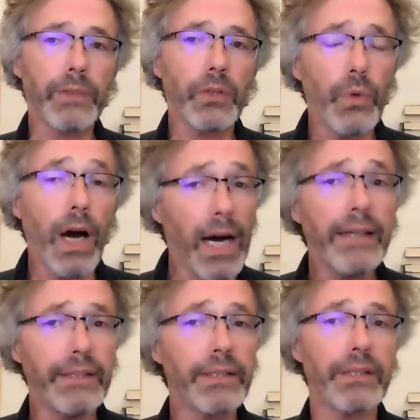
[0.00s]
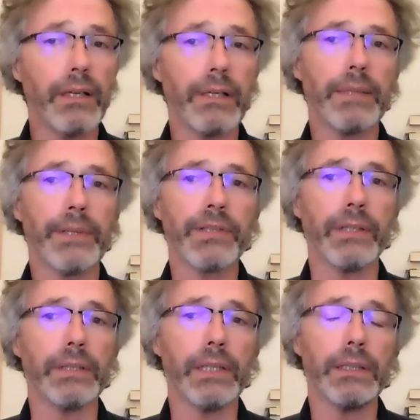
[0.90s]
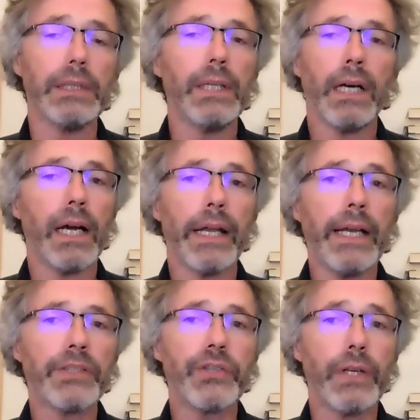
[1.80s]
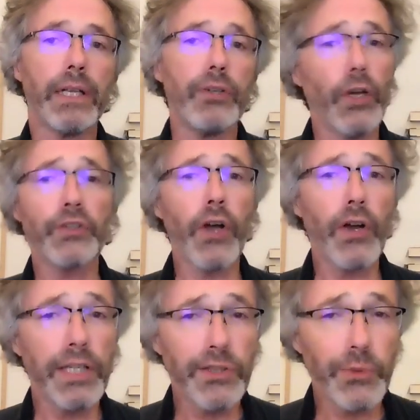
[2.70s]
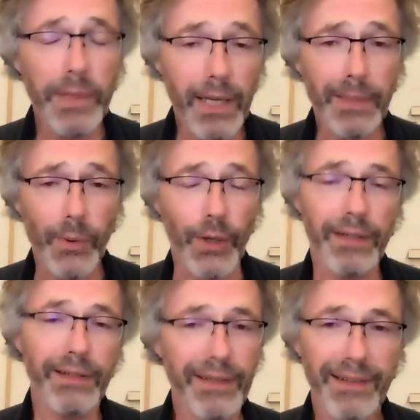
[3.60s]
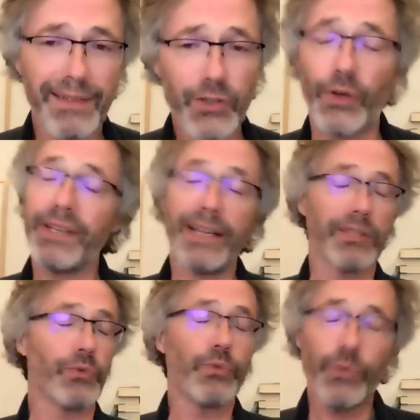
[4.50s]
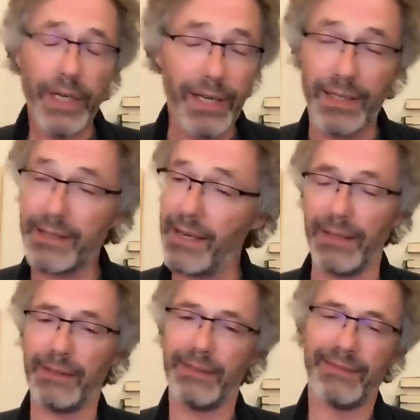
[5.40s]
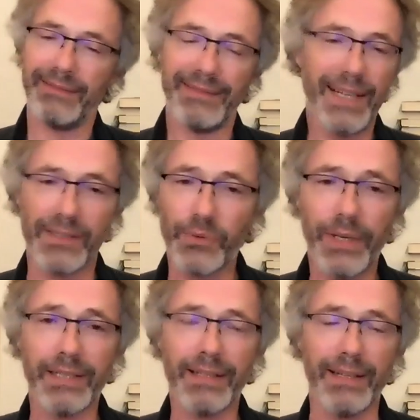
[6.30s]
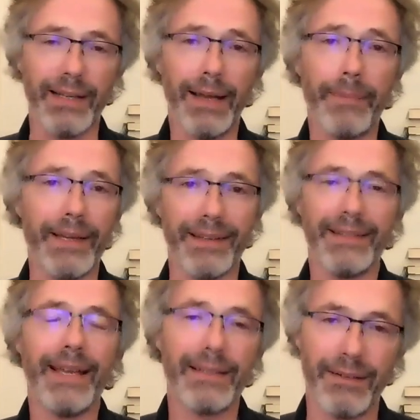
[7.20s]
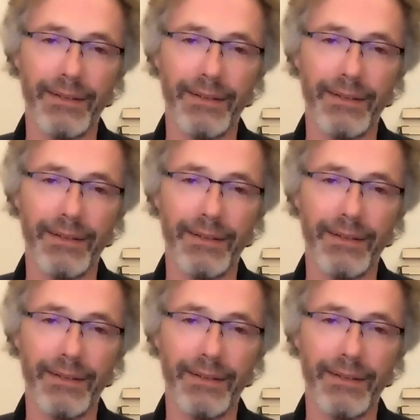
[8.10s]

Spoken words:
who are in this Rigpa Sangha are actually not talking to me anymore. So that's really sad. That's really sad. I mean, that